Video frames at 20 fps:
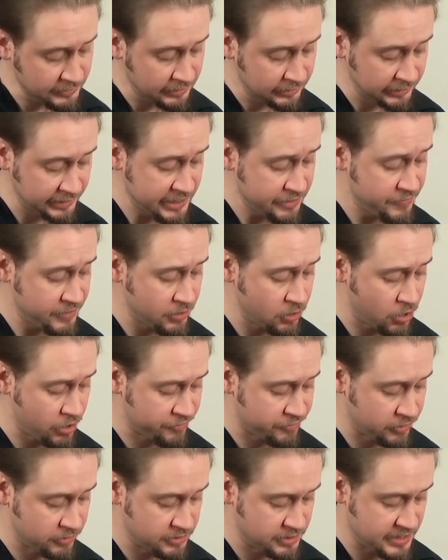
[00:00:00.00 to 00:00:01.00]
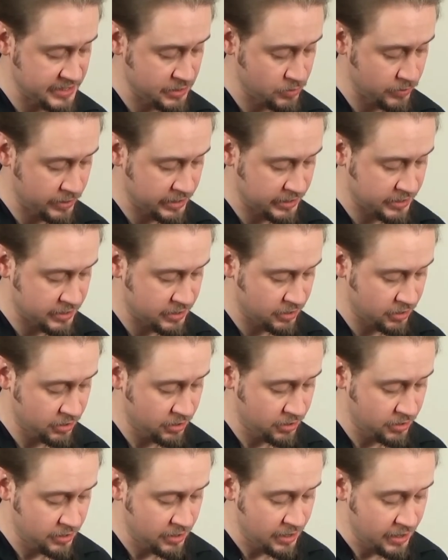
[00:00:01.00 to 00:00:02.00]
Leaving off on D right
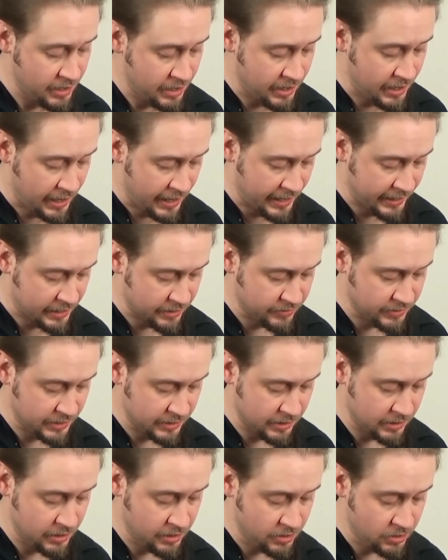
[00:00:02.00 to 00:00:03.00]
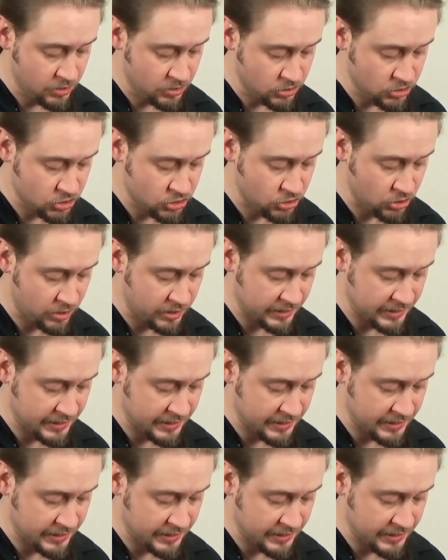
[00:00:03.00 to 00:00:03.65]
here, I can then start